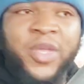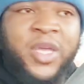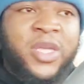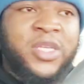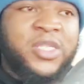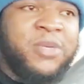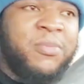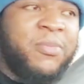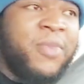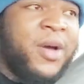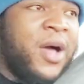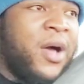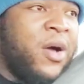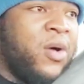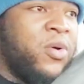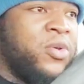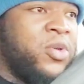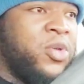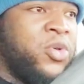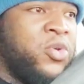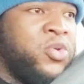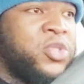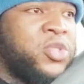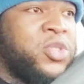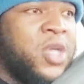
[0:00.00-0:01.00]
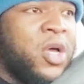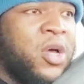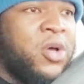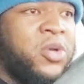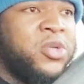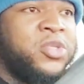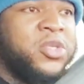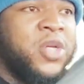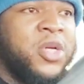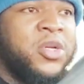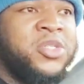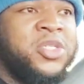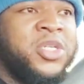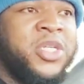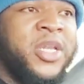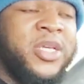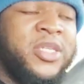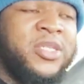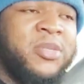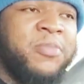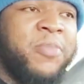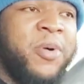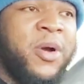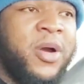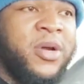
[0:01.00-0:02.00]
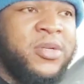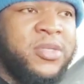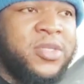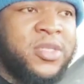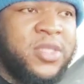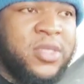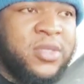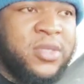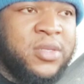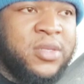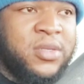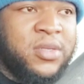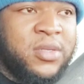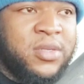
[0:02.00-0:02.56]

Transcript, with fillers: it's about you soul searching as a person.